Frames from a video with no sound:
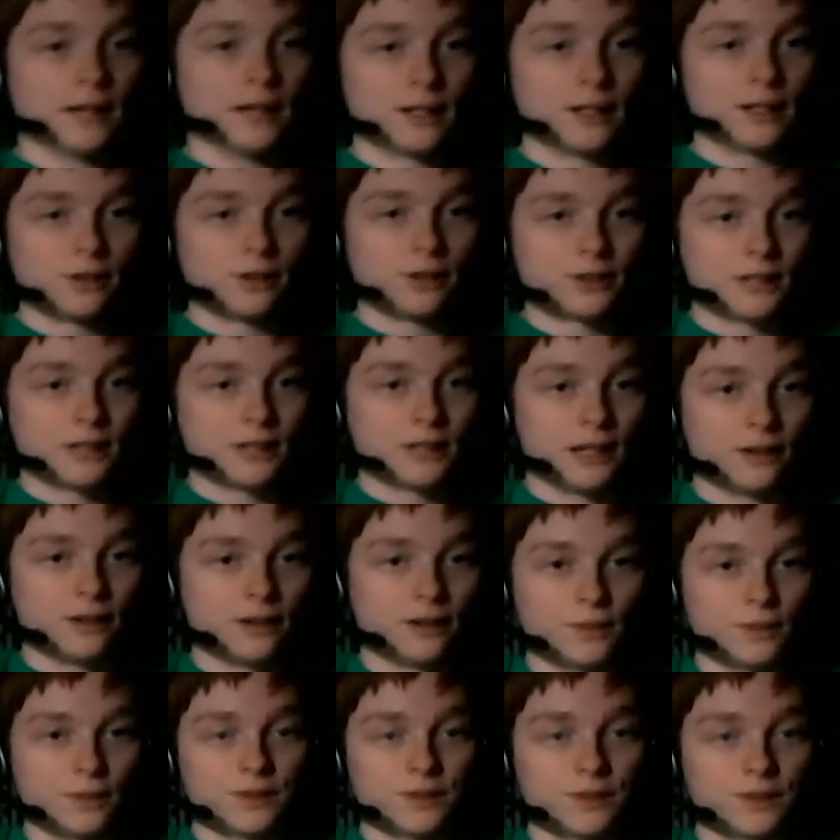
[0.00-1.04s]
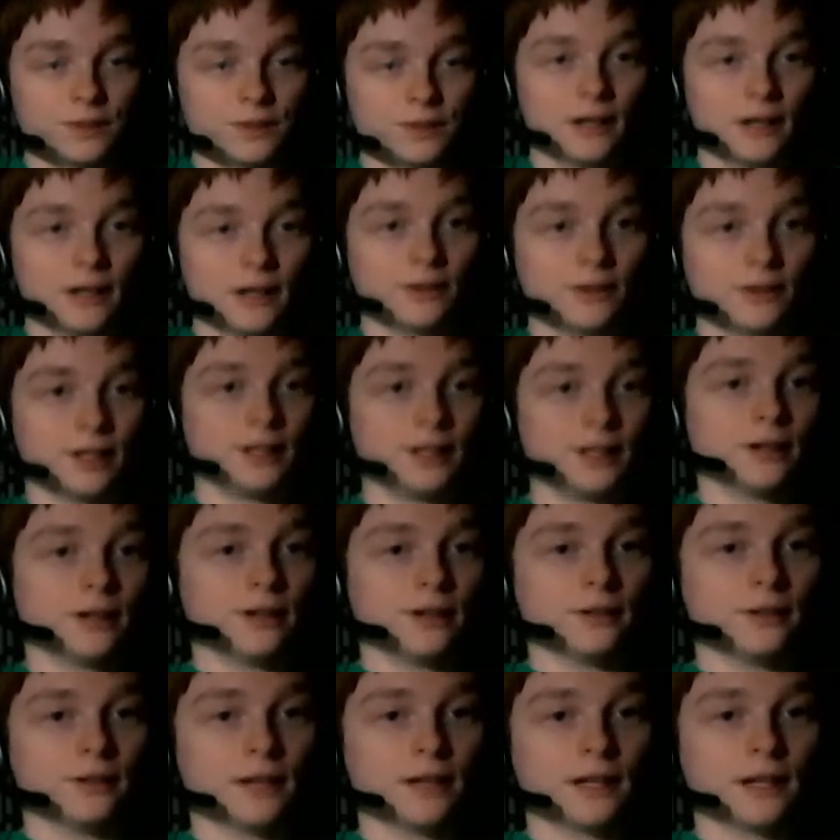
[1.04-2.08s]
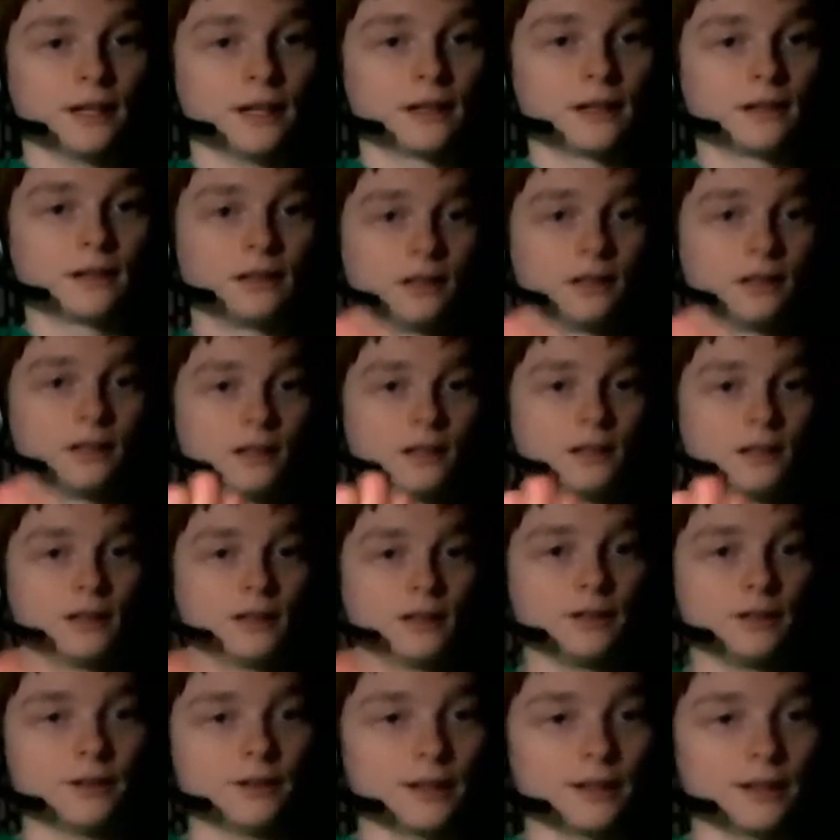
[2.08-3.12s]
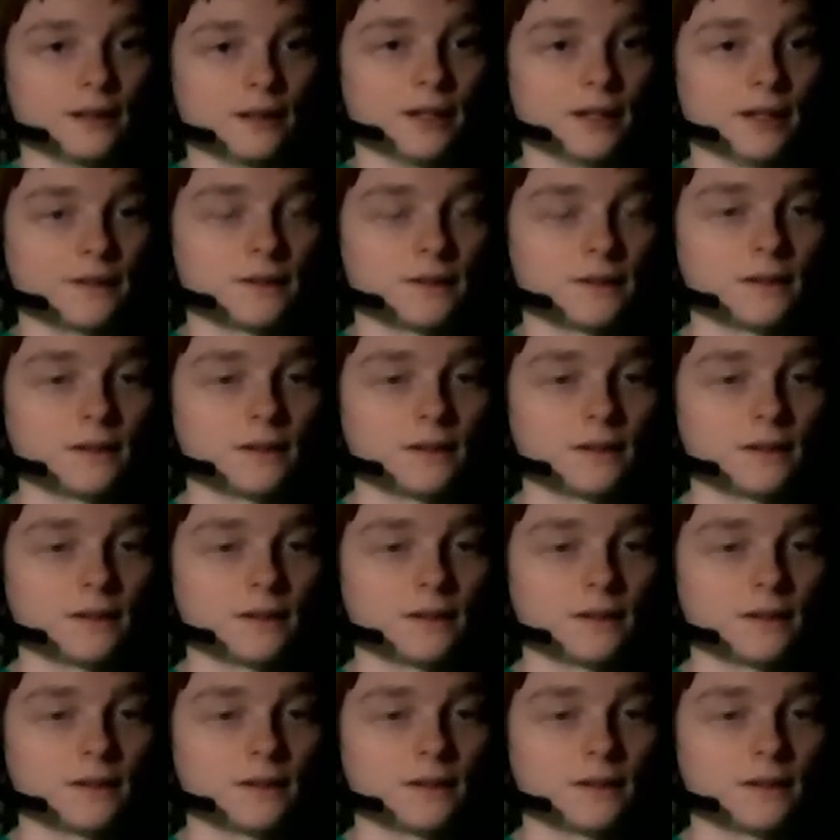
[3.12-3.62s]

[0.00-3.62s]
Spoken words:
your standard ones where you're out here. You're like this.